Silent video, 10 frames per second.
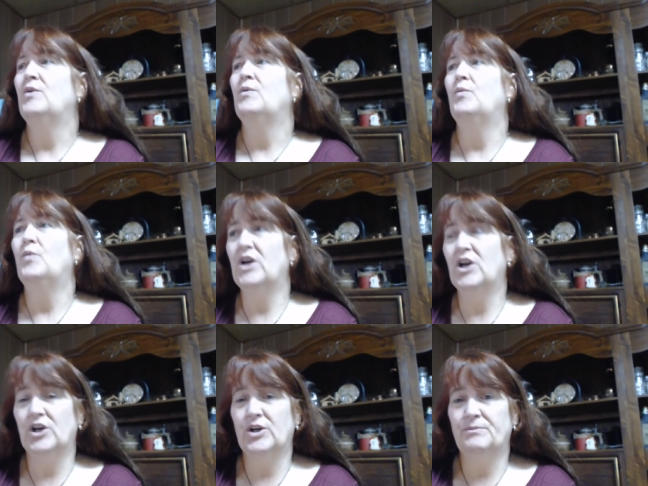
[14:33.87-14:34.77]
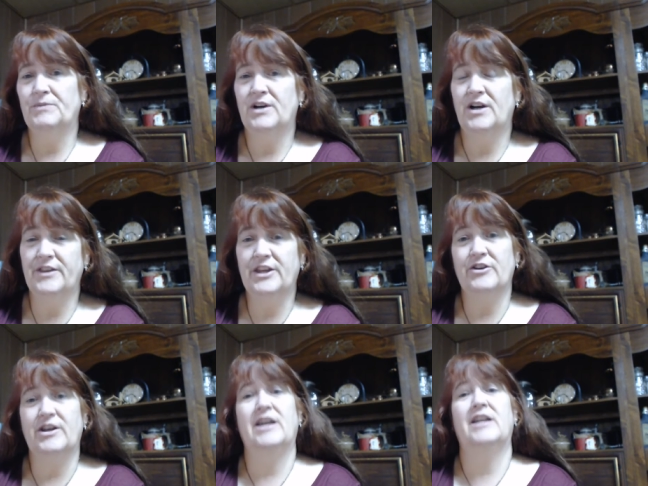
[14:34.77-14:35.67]
Worm, on the other
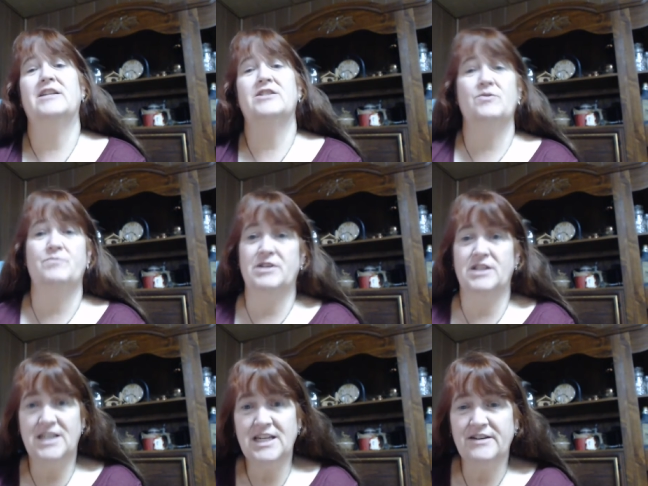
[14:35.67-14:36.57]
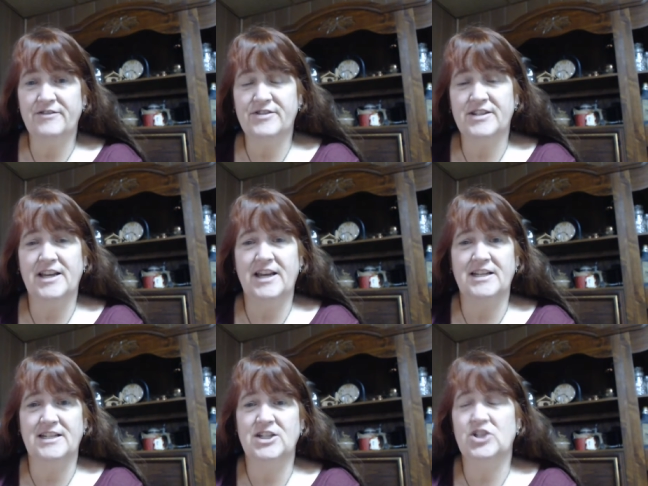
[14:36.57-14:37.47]
hand, has opened gifts,
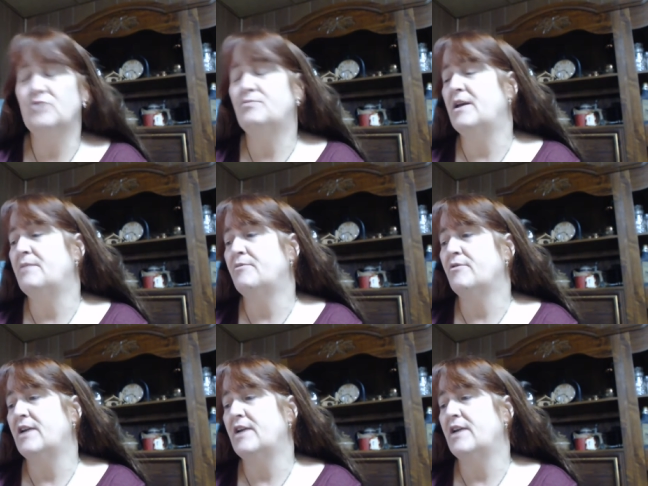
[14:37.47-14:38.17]
ate tissue paper,